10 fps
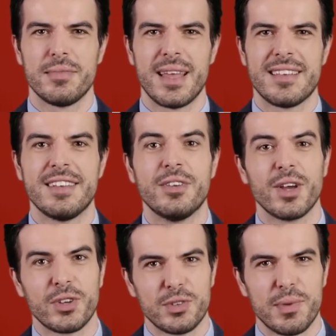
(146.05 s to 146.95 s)
If they are
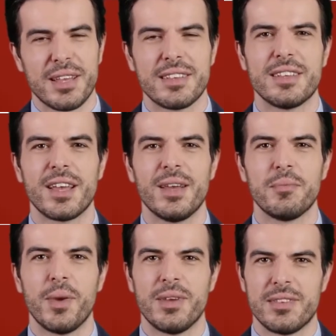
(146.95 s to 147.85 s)
not spent in 9
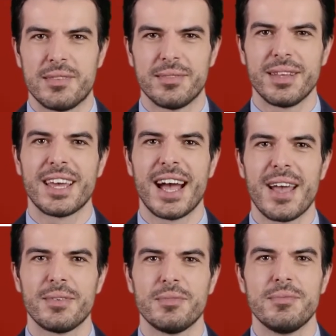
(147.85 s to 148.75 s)
months, they
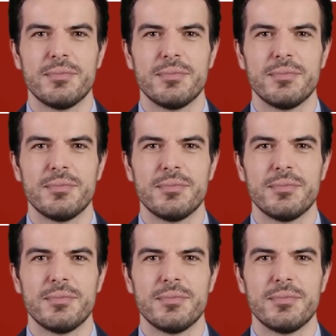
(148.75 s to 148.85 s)
count.